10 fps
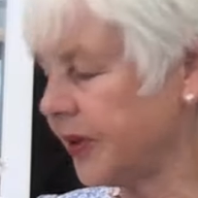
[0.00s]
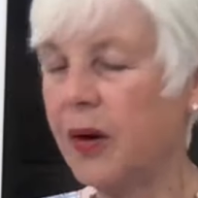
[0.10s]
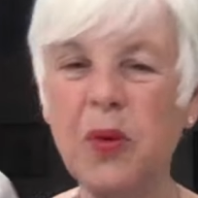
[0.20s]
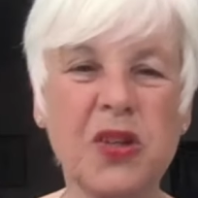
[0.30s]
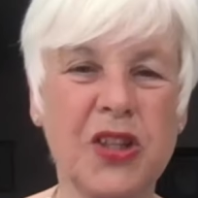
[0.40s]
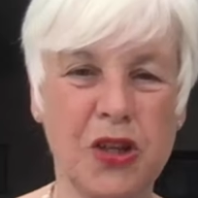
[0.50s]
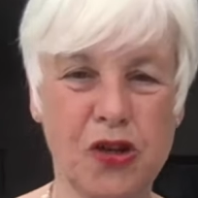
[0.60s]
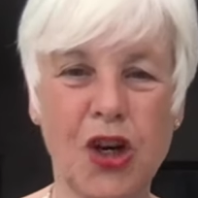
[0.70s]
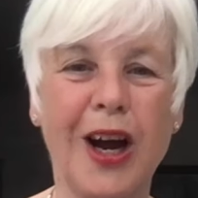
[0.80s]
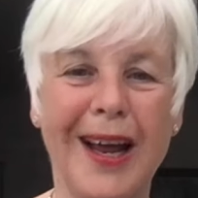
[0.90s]
I wanted to
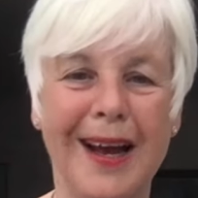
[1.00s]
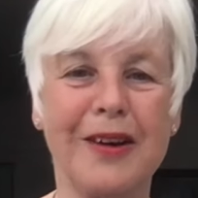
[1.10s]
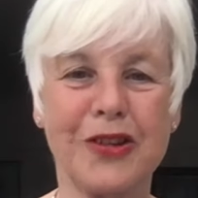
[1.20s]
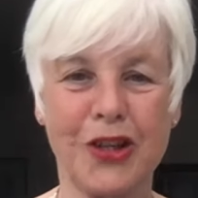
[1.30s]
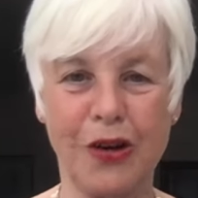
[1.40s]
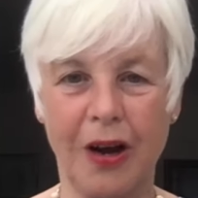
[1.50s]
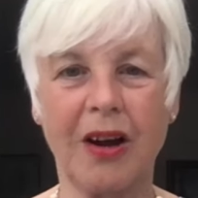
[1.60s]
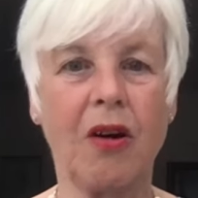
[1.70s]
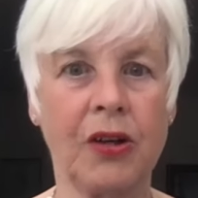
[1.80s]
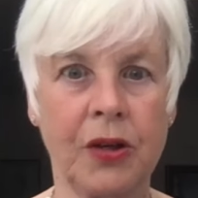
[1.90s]
try it out, so I've
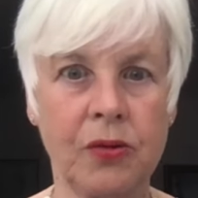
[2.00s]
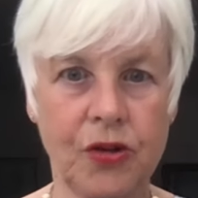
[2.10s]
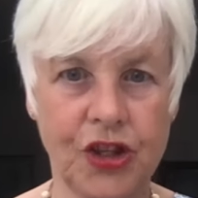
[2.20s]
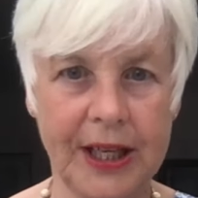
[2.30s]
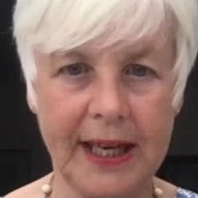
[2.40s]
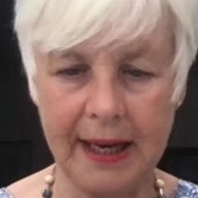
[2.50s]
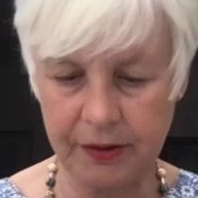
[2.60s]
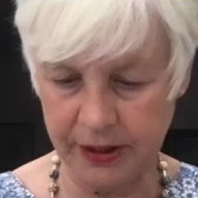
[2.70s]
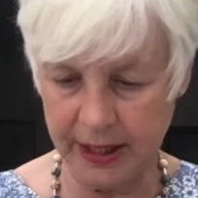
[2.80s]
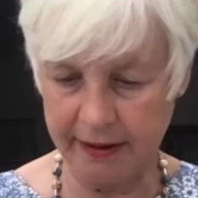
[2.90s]
got an old sheet
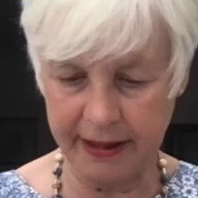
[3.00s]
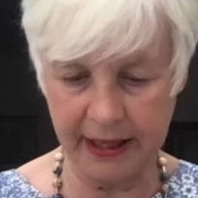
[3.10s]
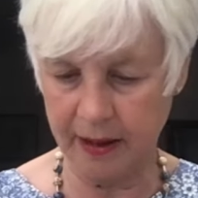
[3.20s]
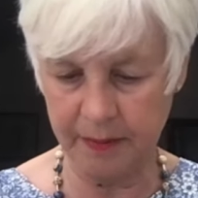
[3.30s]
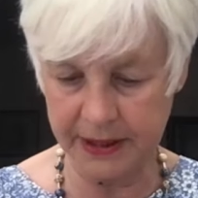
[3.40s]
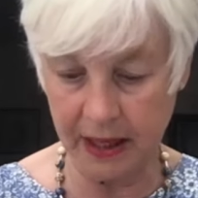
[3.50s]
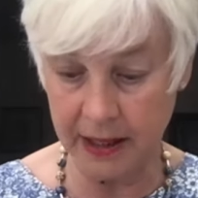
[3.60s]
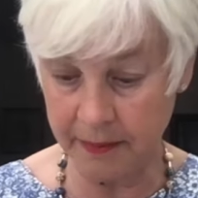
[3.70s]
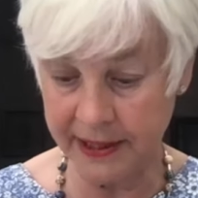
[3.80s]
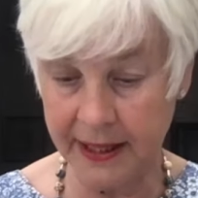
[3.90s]
out the airing cupboard. And
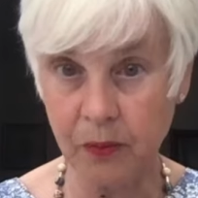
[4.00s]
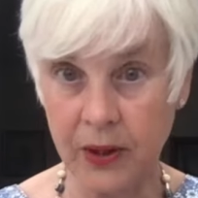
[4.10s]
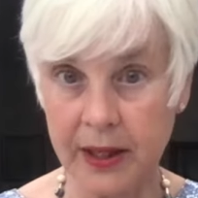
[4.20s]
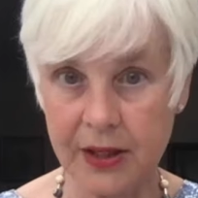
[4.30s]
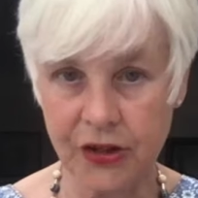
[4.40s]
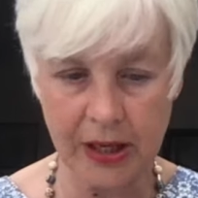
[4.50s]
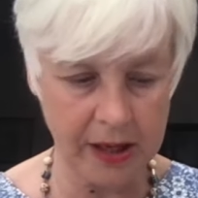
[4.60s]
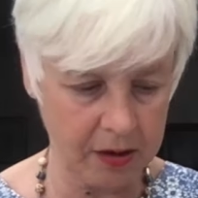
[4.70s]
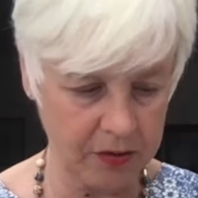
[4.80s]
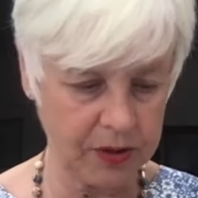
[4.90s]
I mean, when I say
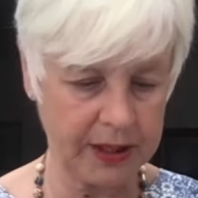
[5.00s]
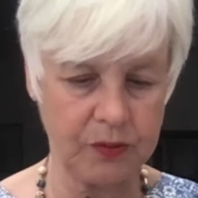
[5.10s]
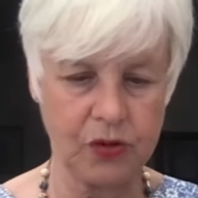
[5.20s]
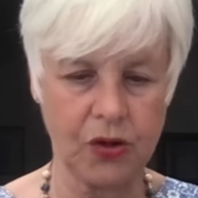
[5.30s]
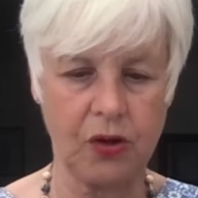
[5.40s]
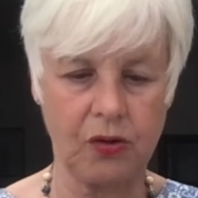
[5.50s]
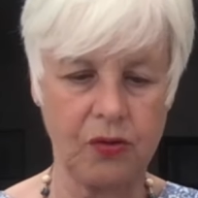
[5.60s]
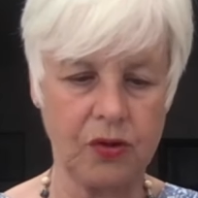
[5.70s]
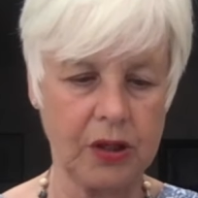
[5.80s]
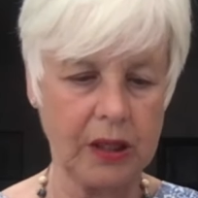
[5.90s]
old, it was
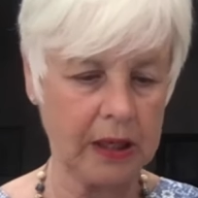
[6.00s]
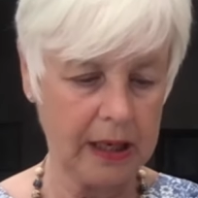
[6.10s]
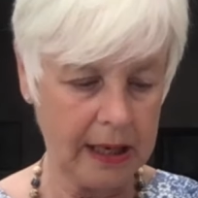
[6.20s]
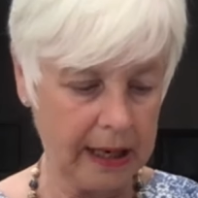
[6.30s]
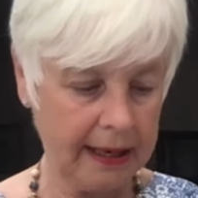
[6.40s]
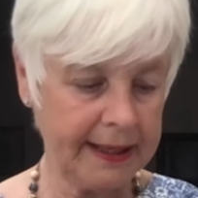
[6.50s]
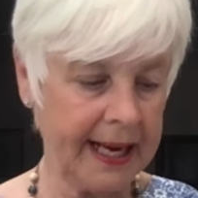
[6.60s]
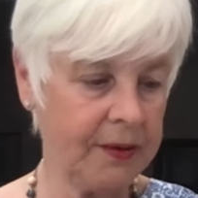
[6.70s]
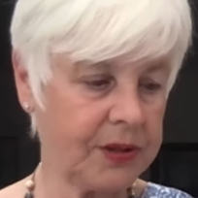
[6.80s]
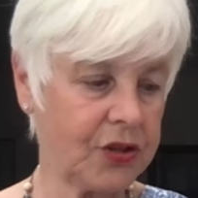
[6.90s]
old. And
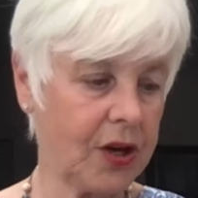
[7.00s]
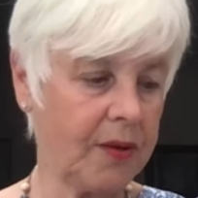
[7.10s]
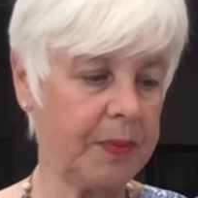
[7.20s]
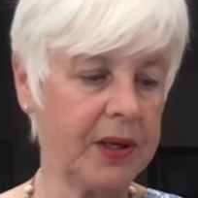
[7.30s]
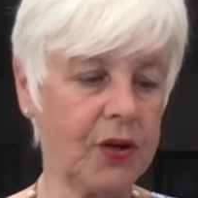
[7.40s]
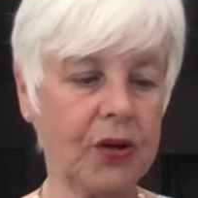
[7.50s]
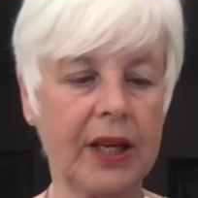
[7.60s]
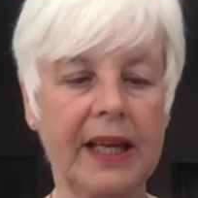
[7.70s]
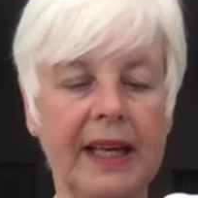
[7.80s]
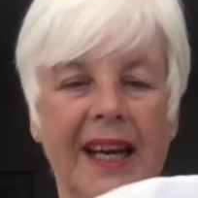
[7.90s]
now I've been cooking in it.